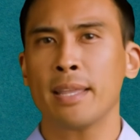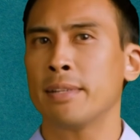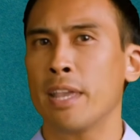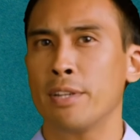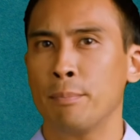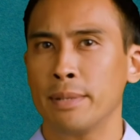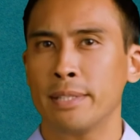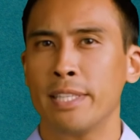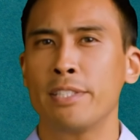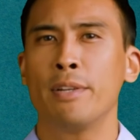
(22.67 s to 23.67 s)

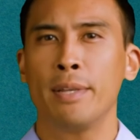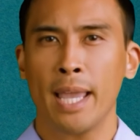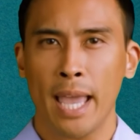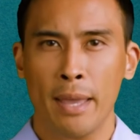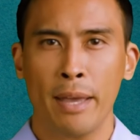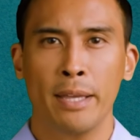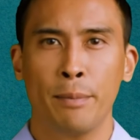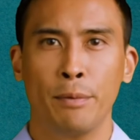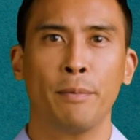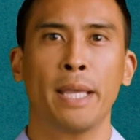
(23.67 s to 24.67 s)
documentation, and other
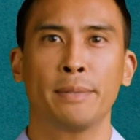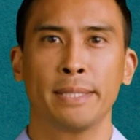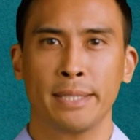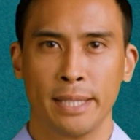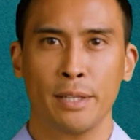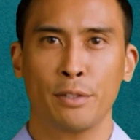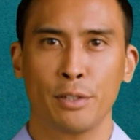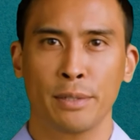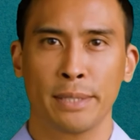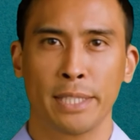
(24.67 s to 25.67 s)
prerequisites in your
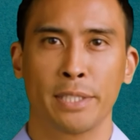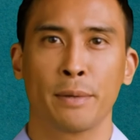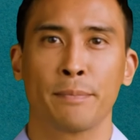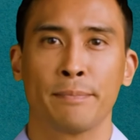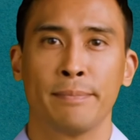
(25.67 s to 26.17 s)
jurisdiction.